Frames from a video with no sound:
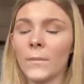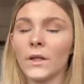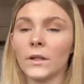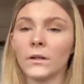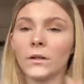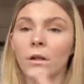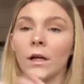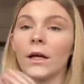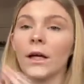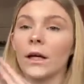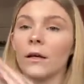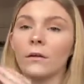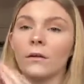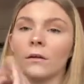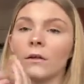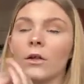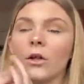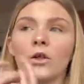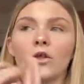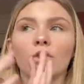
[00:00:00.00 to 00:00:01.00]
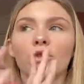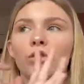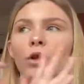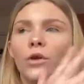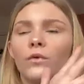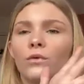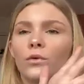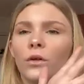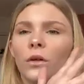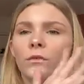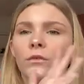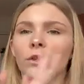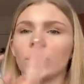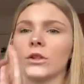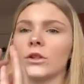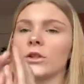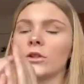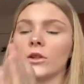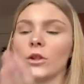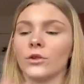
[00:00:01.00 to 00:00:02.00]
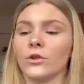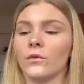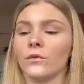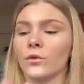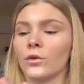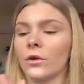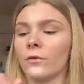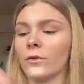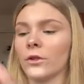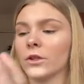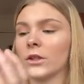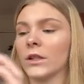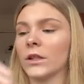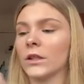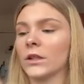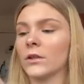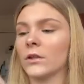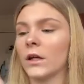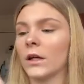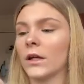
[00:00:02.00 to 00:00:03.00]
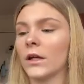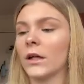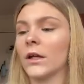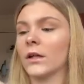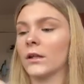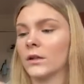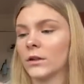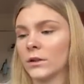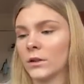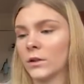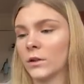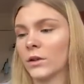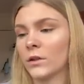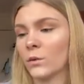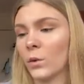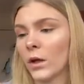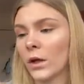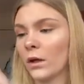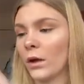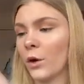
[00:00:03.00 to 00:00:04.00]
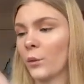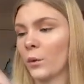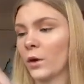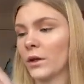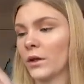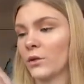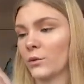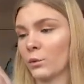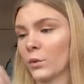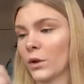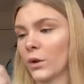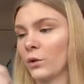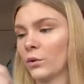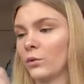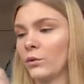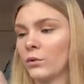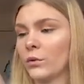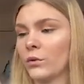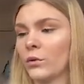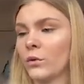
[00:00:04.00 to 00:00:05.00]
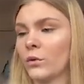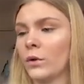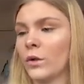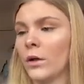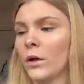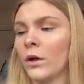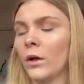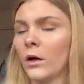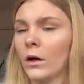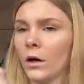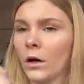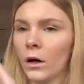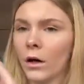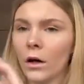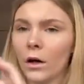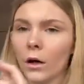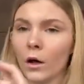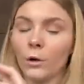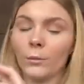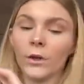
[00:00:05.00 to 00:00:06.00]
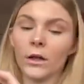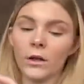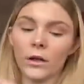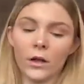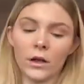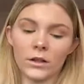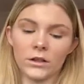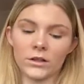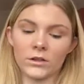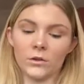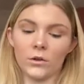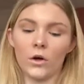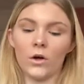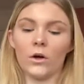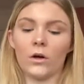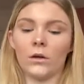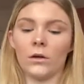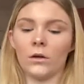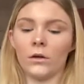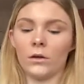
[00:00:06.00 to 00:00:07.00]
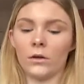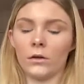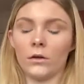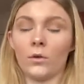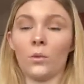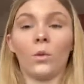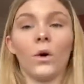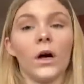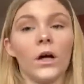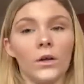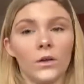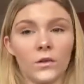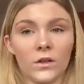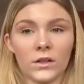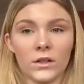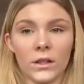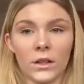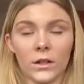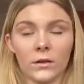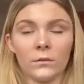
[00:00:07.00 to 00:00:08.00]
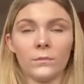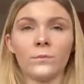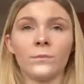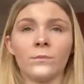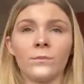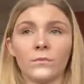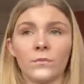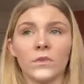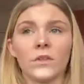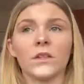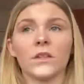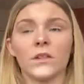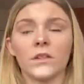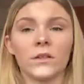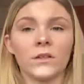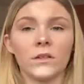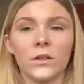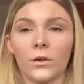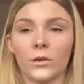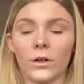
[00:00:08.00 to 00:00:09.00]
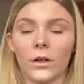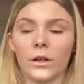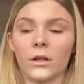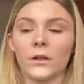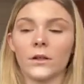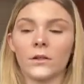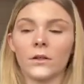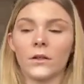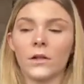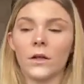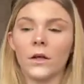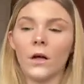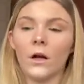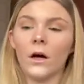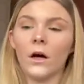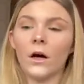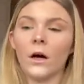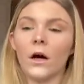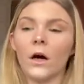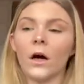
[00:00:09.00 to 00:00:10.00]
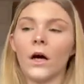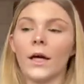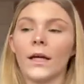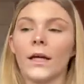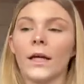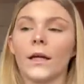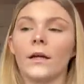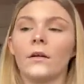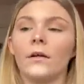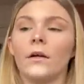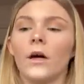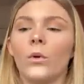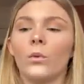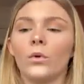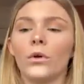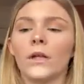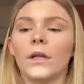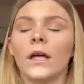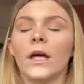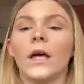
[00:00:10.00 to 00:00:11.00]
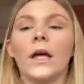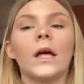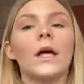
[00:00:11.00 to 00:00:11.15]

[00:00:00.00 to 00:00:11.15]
Again, so full coverage, so full coverage. It's quite lightweight as well. It lasts a while on the skin. It's so nice. Again, I want to get